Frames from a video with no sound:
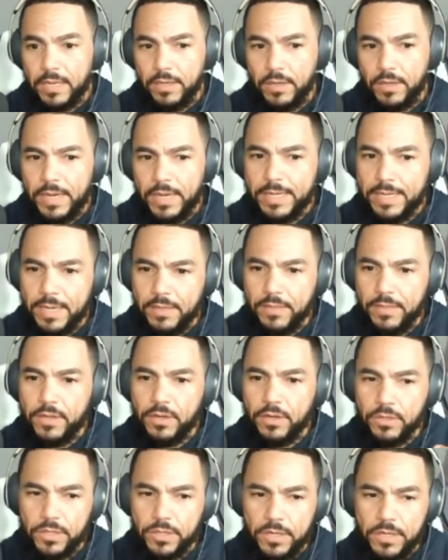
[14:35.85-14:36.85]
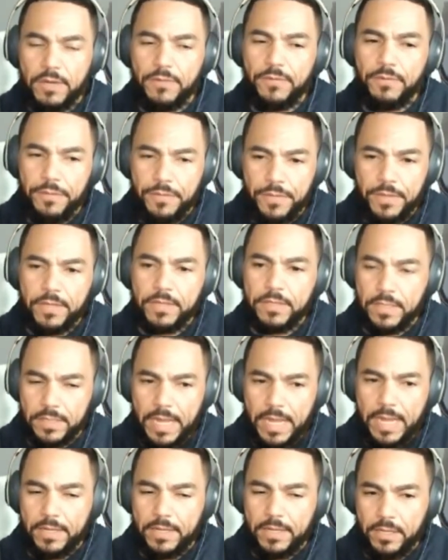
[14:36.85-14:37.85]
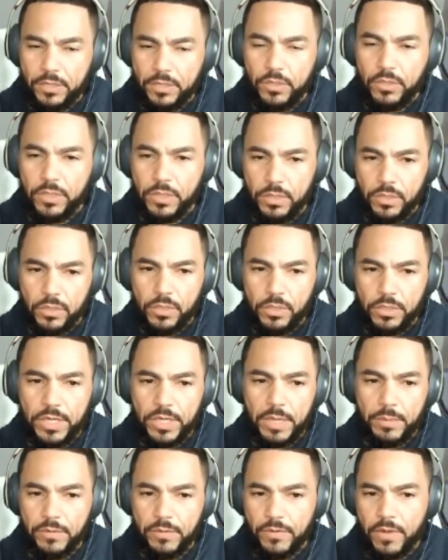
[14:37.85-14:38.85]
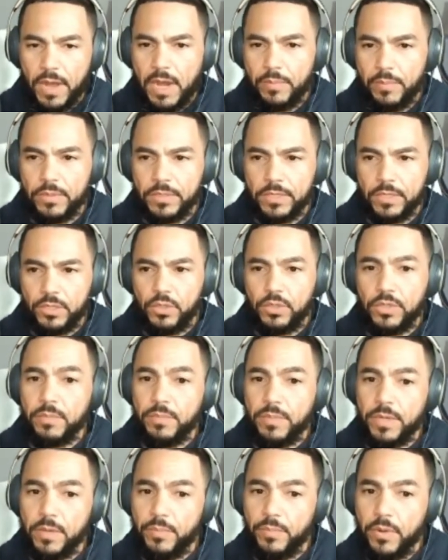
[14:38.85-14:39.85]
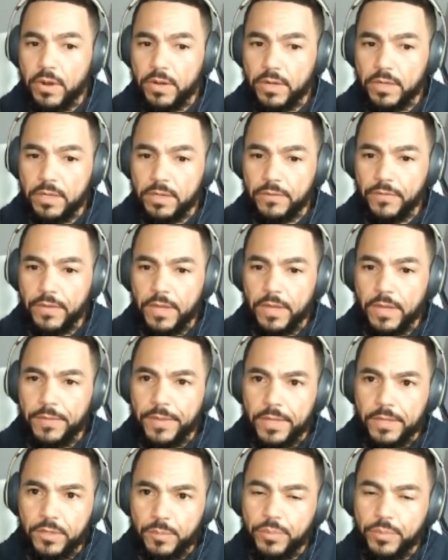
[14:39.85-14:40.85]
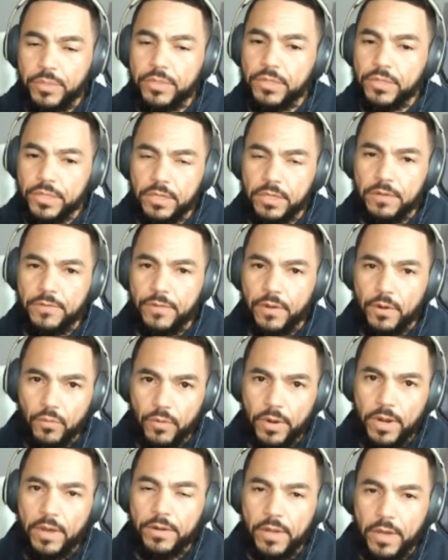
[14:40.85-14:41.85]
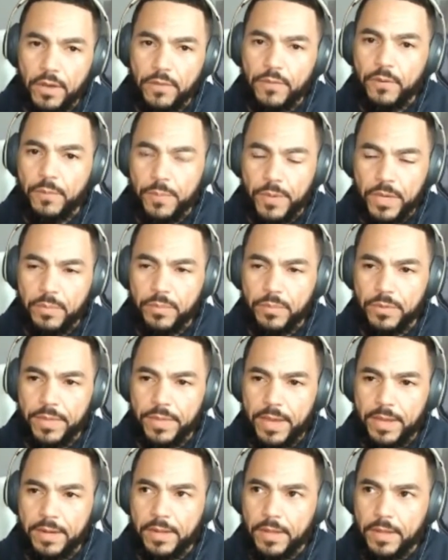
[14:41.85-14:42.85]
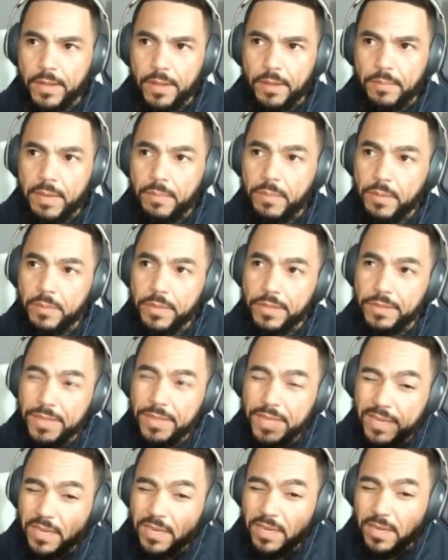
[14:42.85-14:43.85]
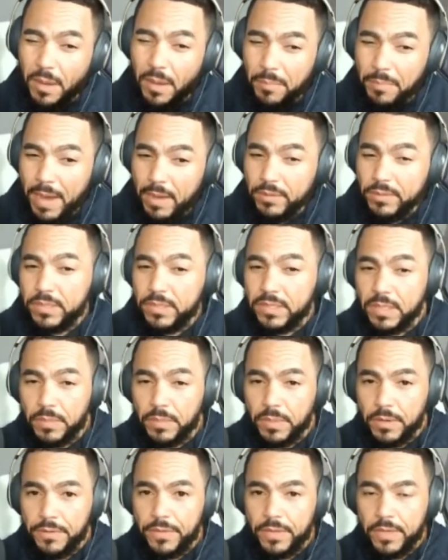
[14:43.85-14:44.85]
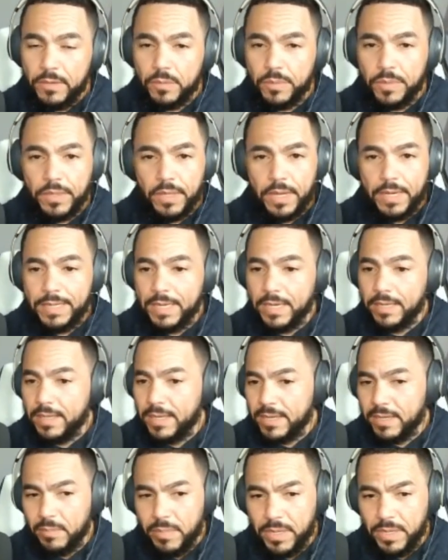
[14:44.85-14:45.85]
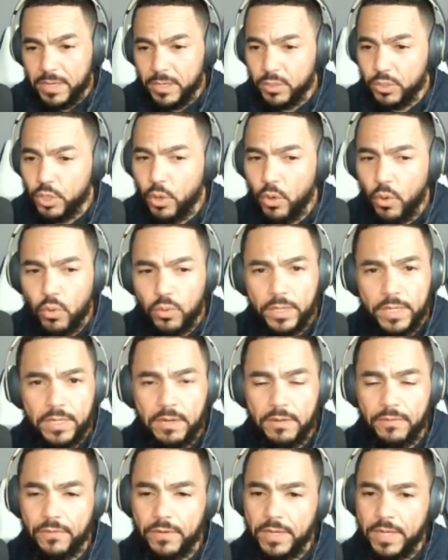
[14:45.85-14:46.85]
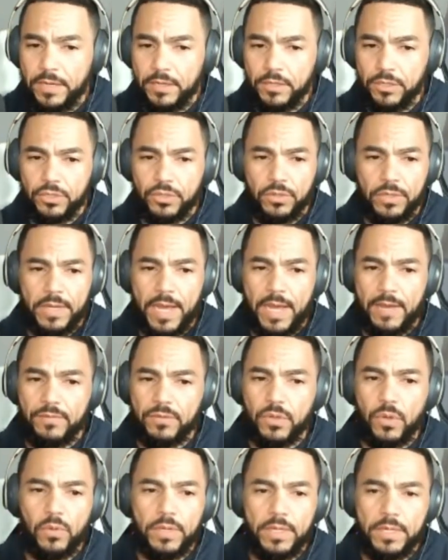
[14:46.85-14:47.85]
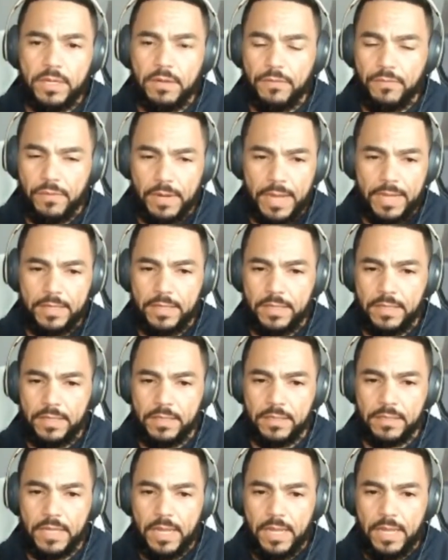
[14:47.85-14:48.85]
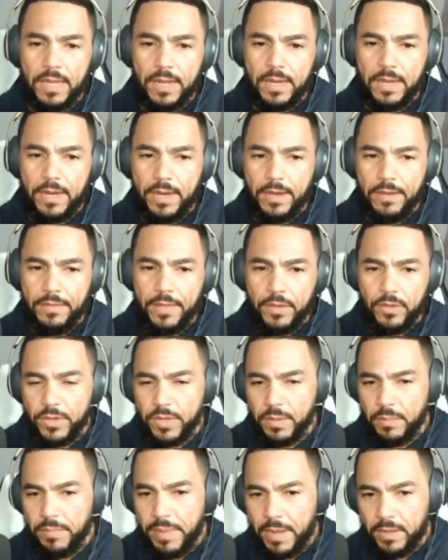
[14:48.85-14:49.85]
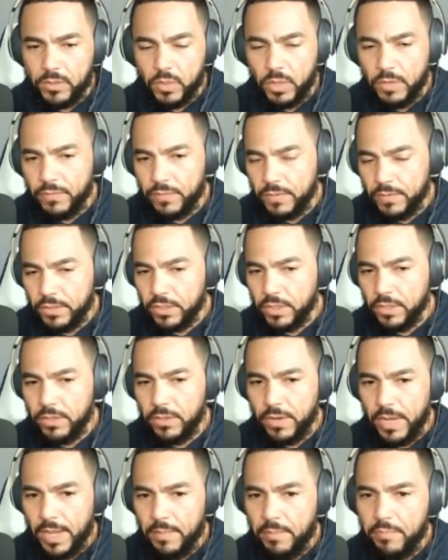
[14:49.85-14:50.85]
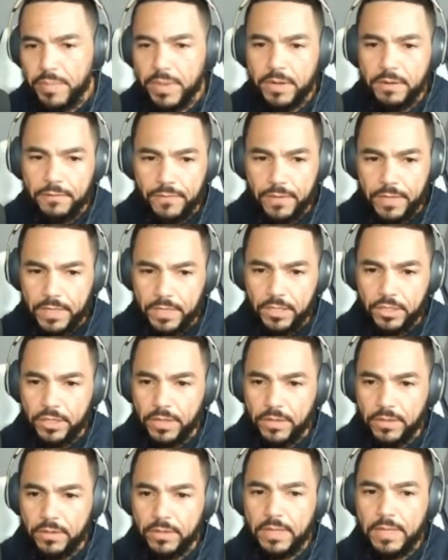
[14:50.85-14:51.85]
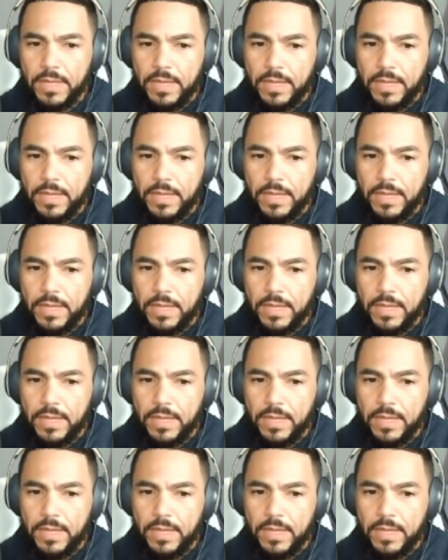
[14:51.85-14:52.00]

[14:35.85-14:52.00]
Again, there's different things exactly that you can do, your chamber of commerce that you can be a part of, to put yourself around other people that maybe be thinking about similar things, but again, they can be in a totally different industry, have totally different ideas that you can bounce off of each other and benefit each other.